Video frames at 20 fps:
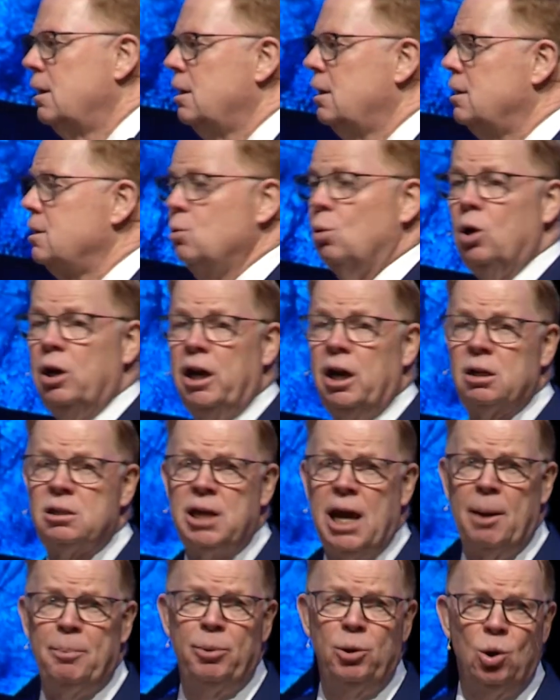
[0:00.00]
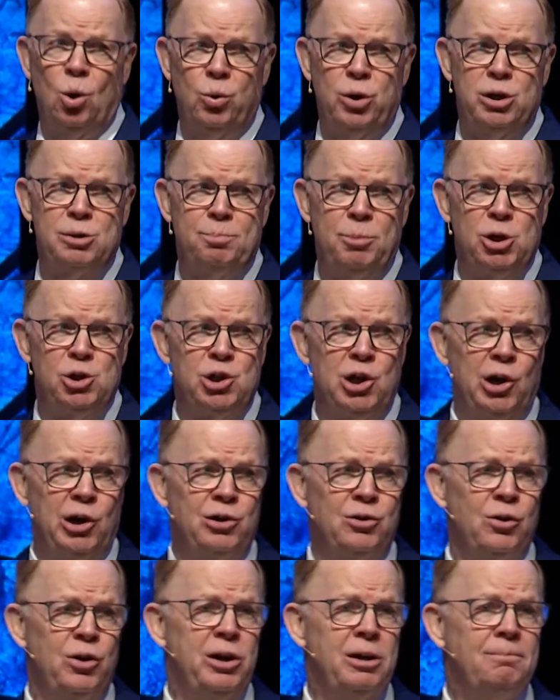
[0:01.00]
said, what else happened on this missionary
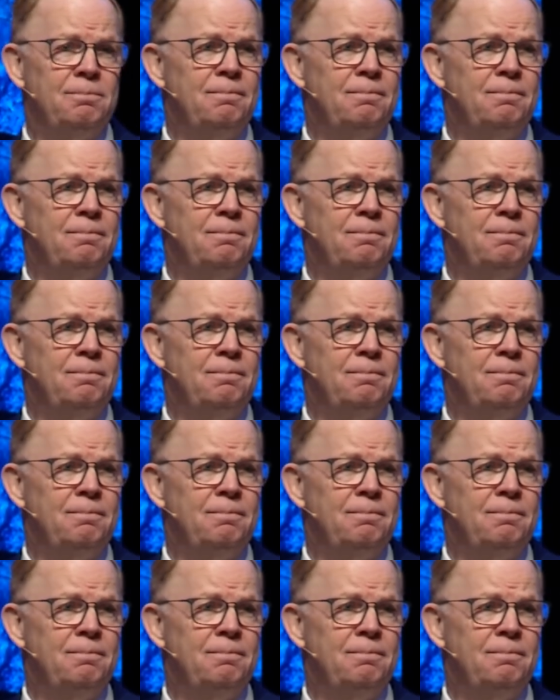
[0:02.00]
trip?